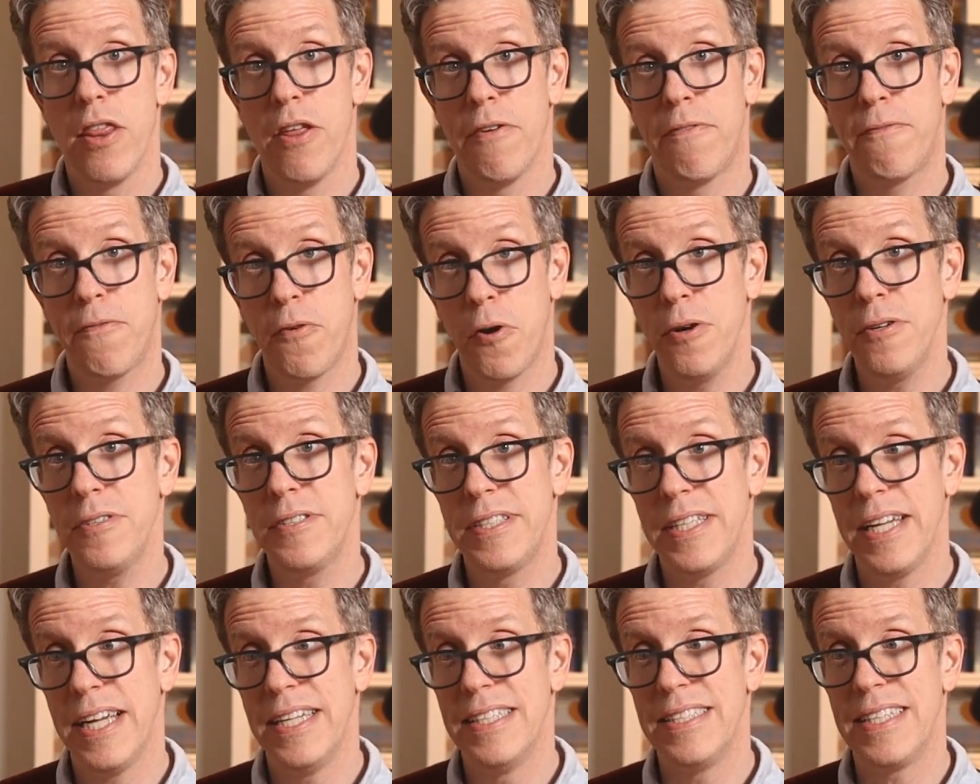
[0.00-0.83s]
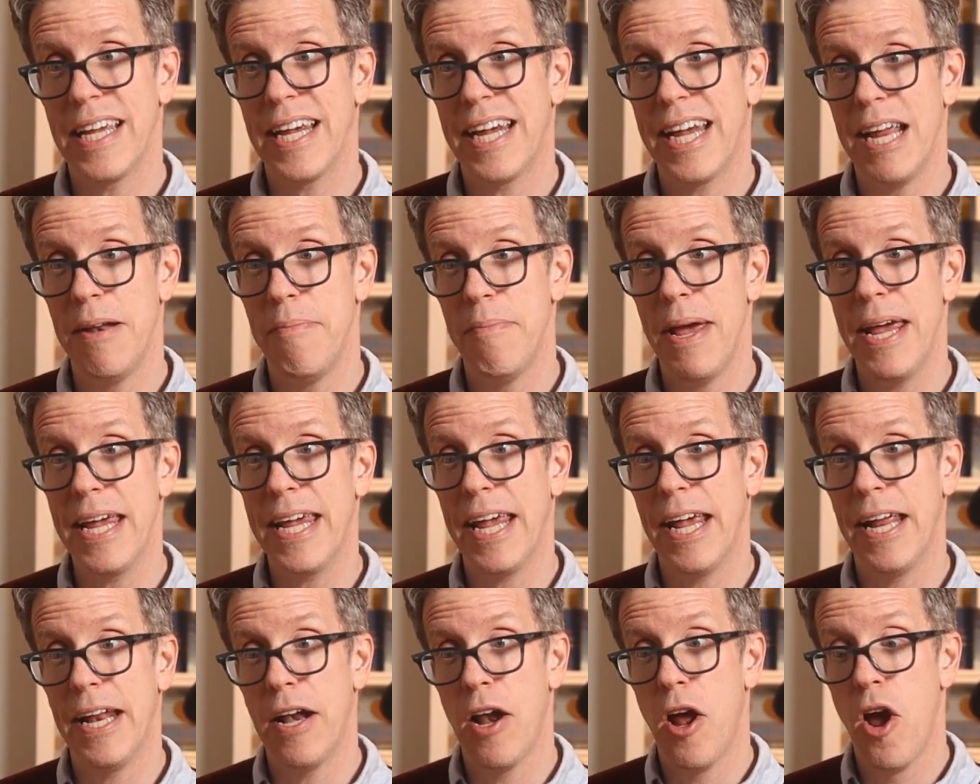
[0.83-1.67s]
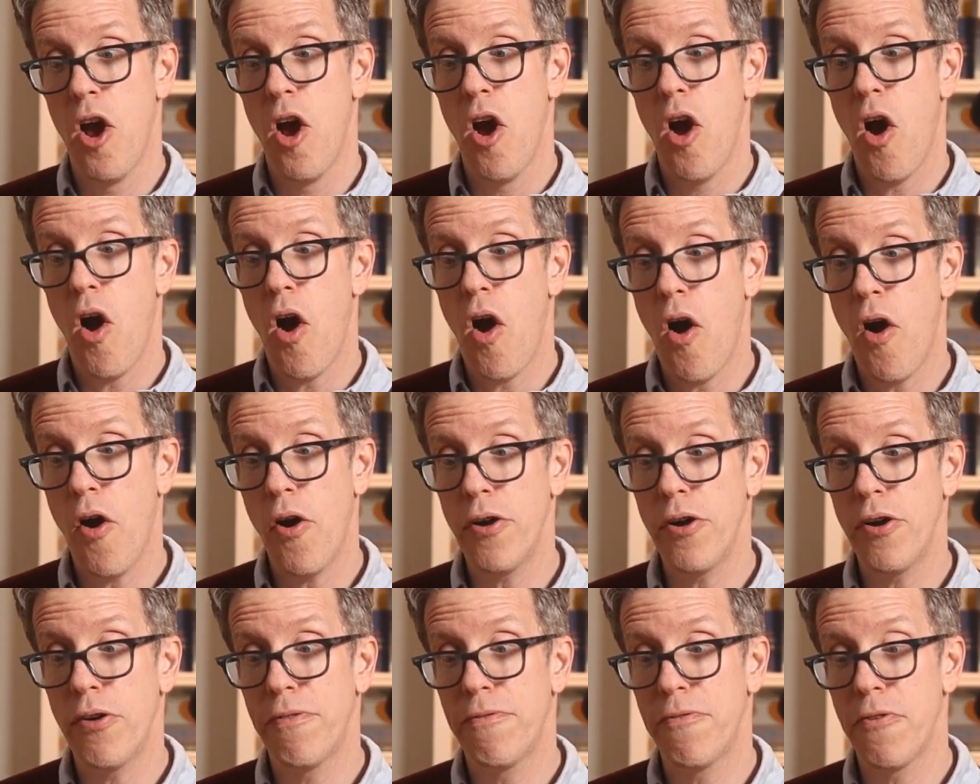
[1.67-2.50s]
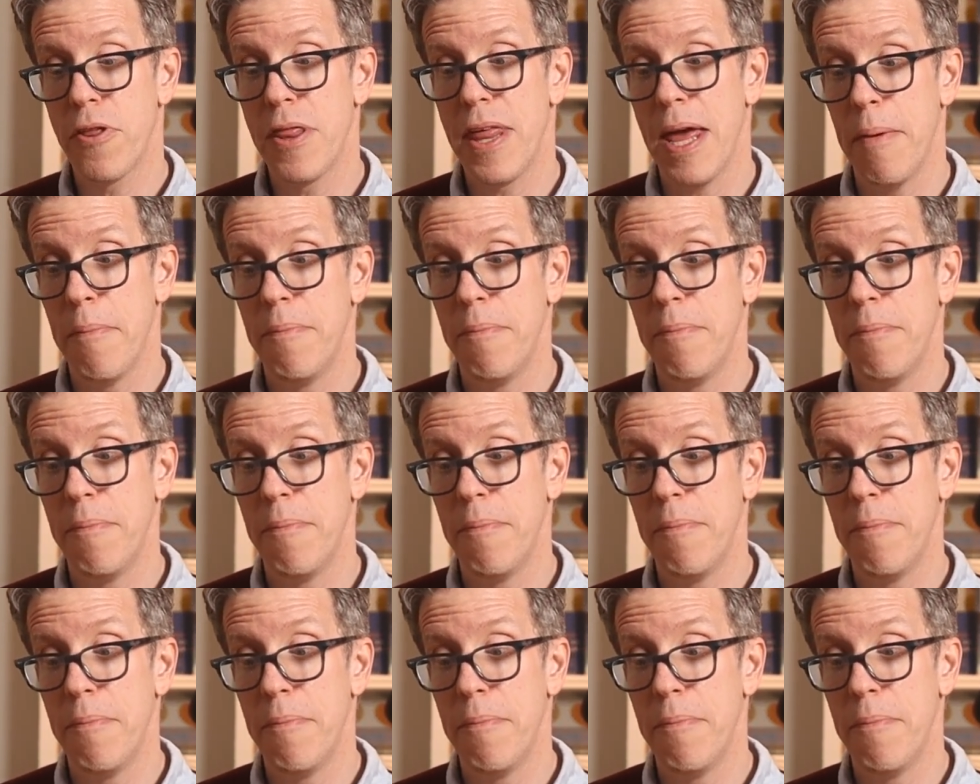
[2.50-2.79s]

The first is it can make it harder for